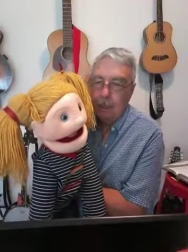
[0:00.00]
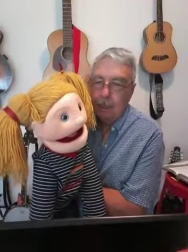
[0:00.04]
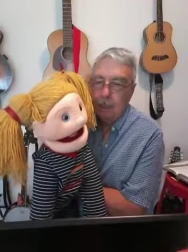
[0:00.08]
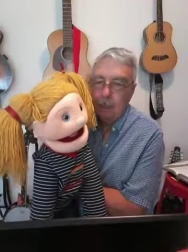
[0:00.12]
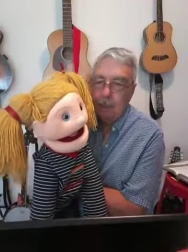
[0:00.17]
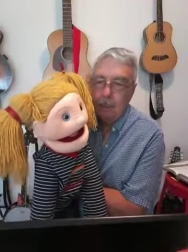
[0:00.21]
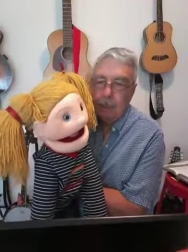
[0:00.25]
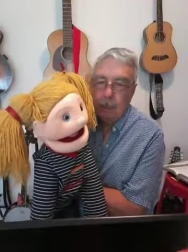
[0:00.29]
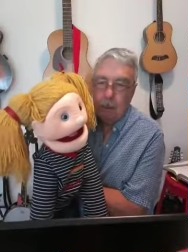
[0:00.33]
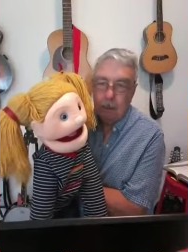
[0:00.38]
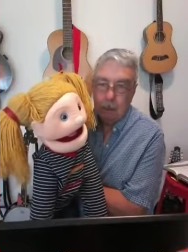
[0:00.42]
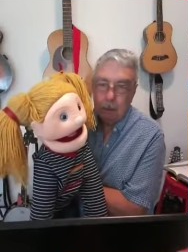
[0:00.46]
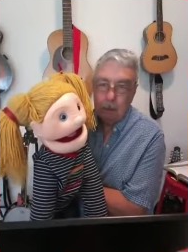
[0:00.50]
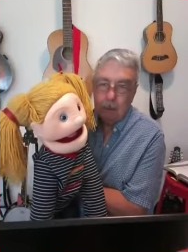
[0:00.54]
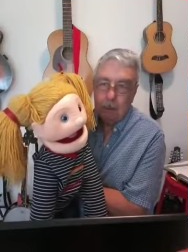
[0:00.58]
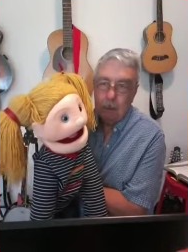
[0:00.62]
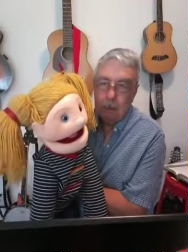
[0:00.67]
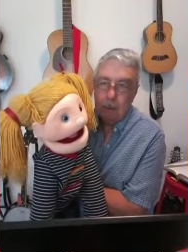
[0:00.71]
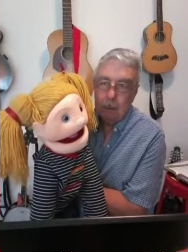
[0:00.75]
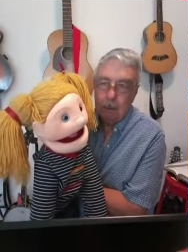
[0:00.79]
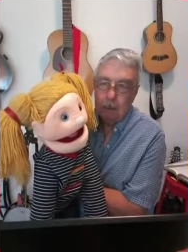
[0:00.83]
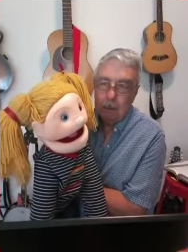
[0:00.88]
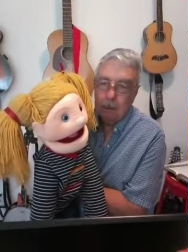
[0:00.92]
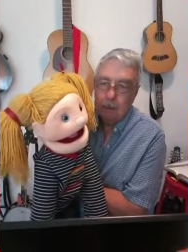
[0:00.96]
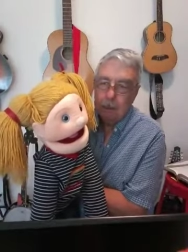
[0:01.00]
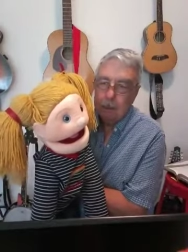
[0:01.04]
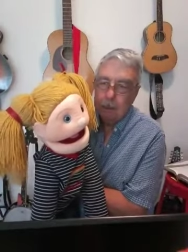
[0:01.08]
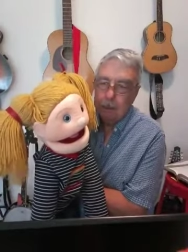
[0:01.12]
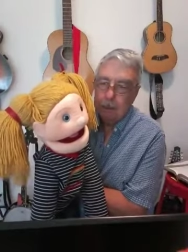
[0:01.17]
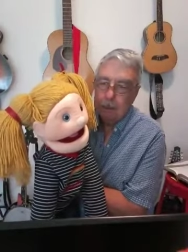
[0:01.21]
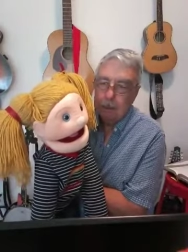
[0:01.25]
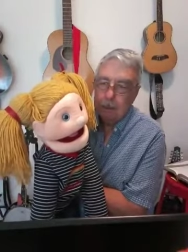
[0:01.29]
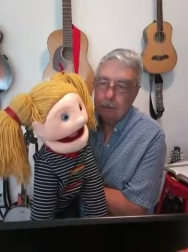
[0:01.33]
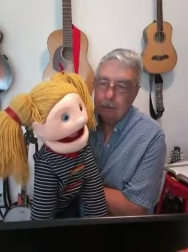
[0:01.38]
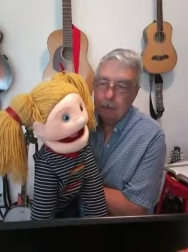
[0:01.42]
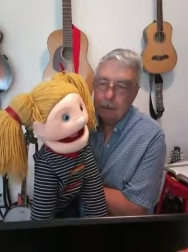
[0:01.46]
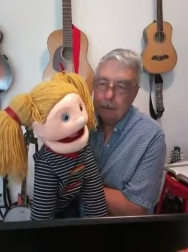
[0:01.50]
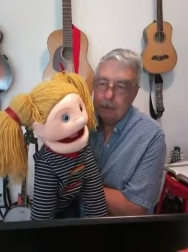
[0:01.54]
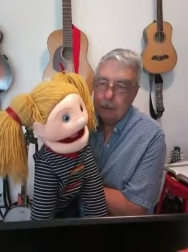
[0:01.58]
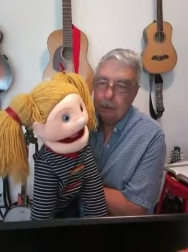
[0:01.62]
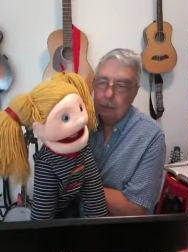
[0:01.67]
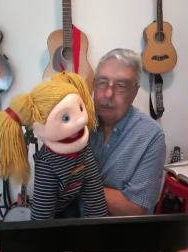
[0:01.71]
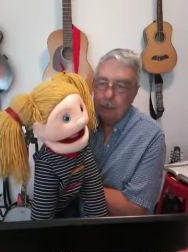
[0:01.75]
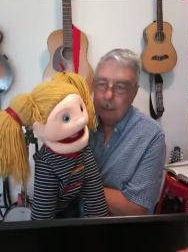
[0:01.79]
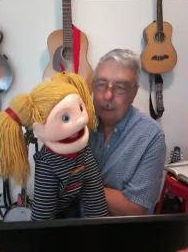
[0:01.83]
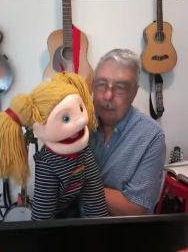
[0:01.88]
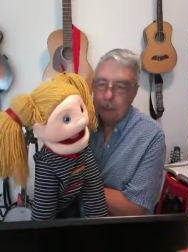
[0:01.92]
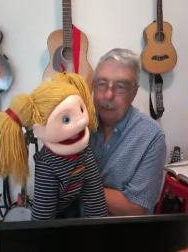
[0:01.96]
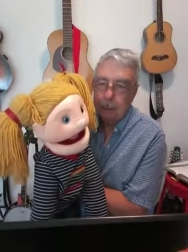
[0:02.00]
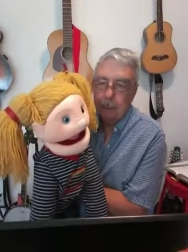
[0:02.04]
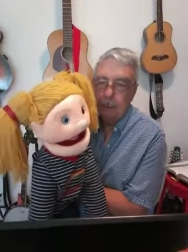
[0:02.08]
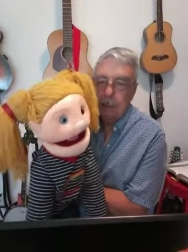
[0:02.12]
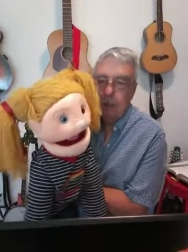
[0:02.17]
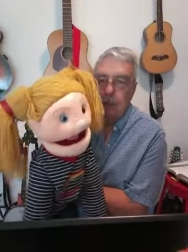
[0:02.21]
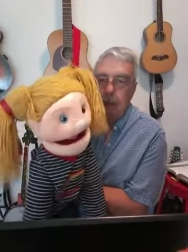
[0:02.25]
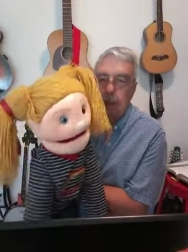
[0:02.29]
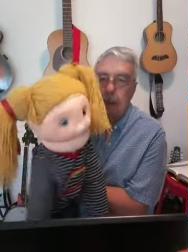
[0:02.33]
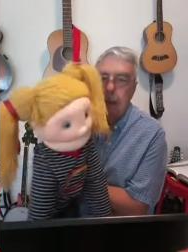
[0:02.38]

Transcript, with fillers: So, what's your question?